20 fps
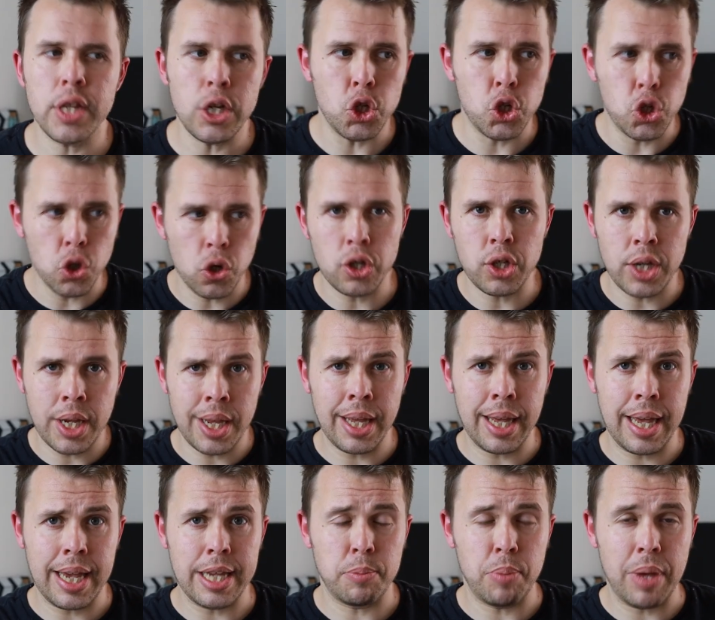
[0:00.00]
than
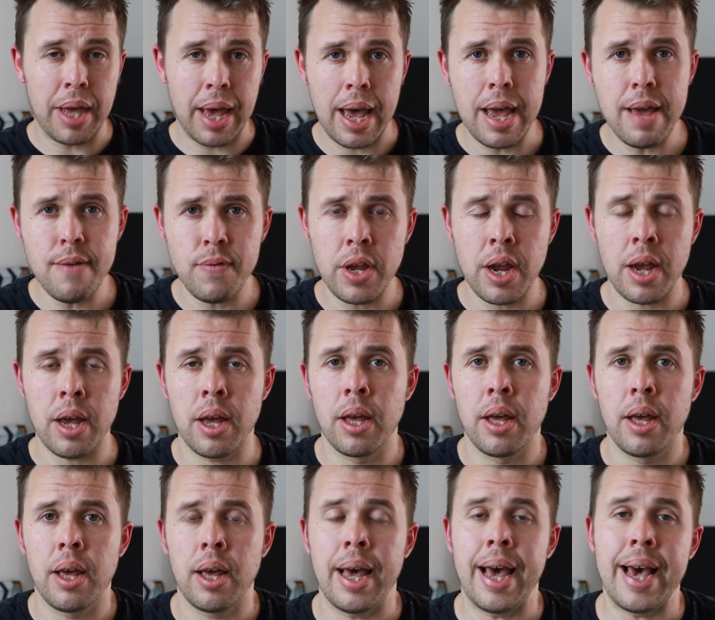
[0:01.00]
judging his behavior
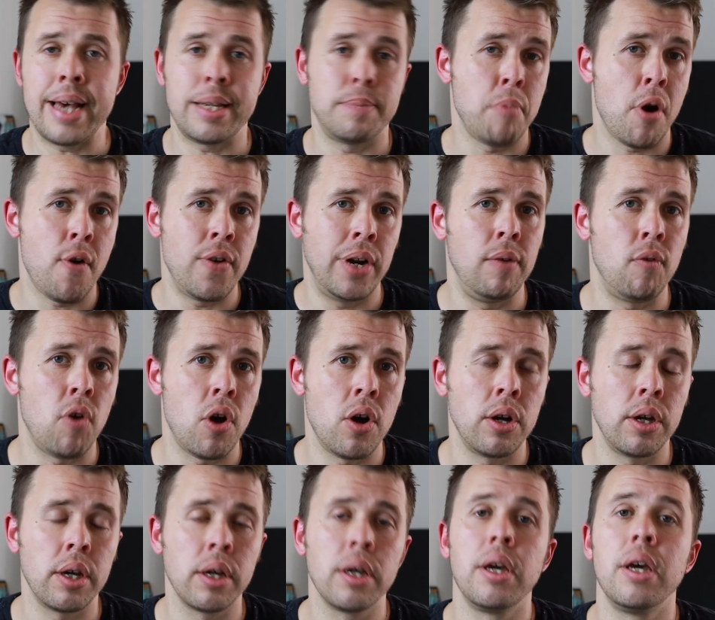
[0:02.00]
as morally
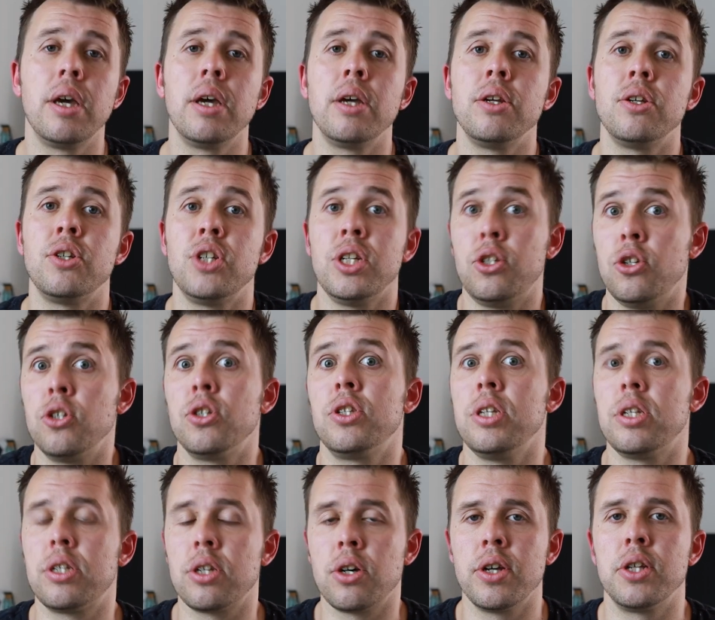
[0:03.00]
wrong, she just
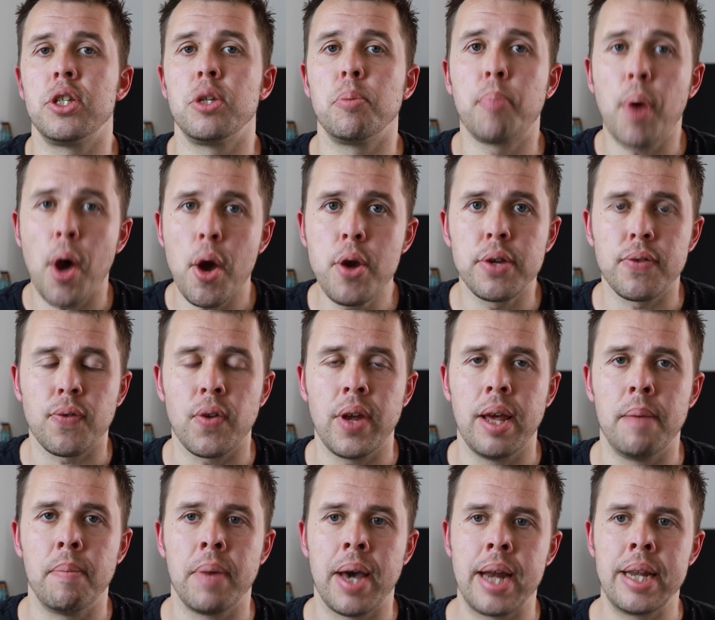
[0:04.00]
decides to pose for
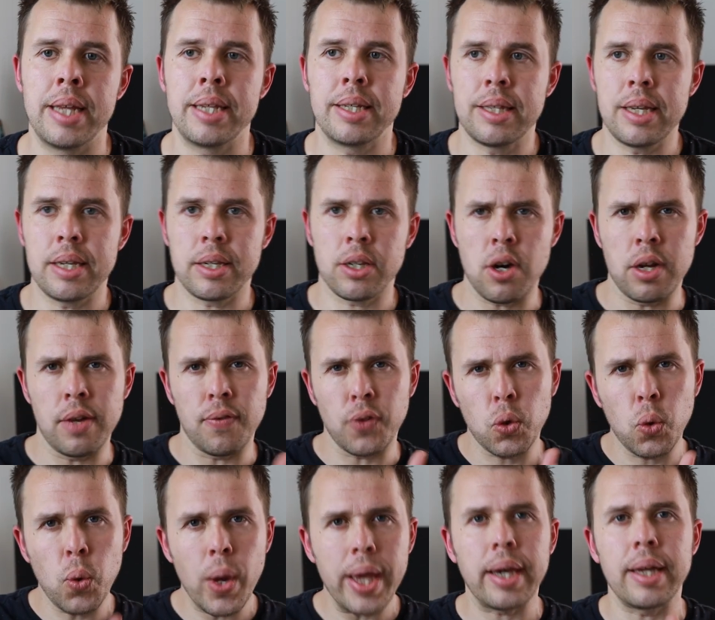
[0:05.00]
him. And it's this kind of
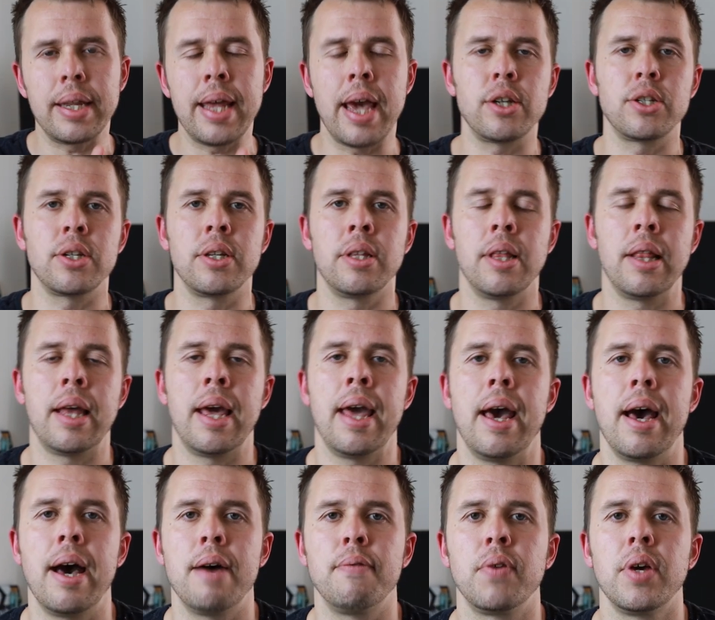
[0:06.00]
quick connection that they
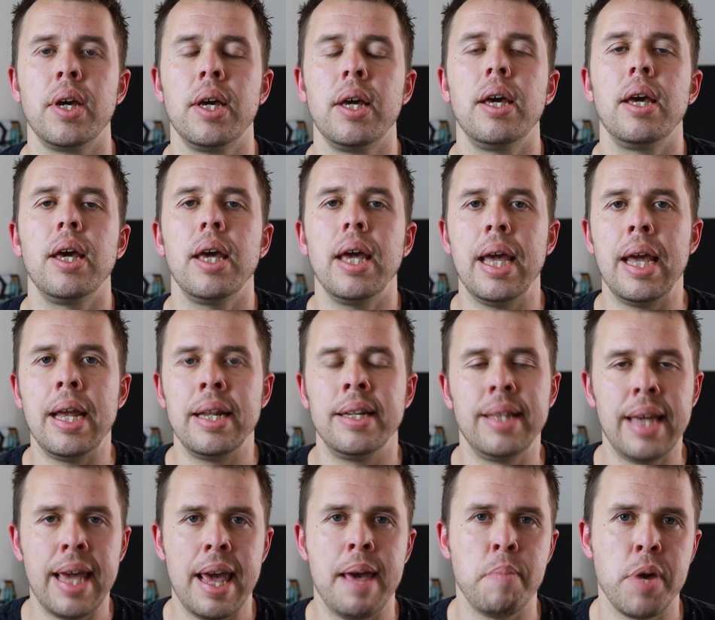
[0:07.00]
have in
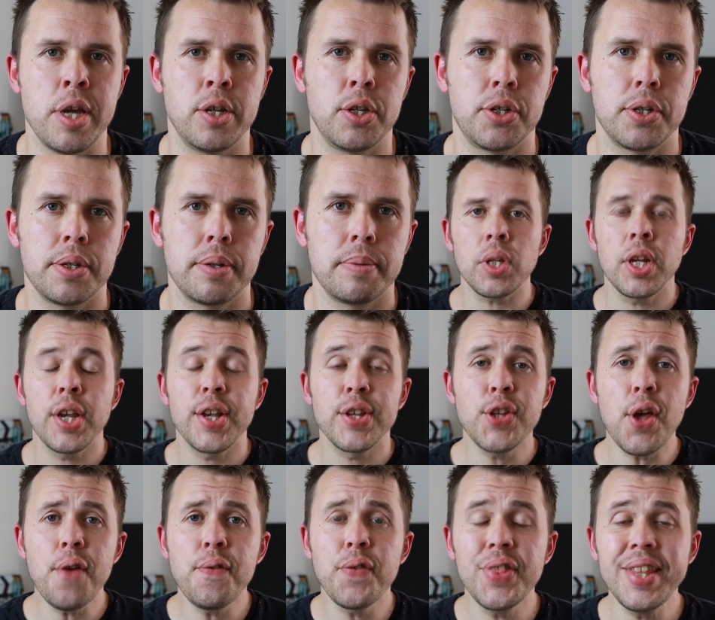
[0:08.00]
the image.
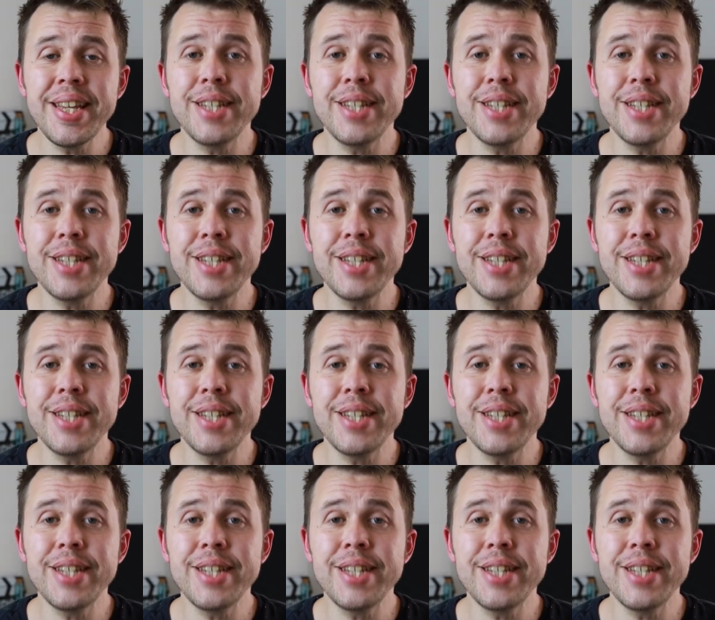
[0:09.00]
So for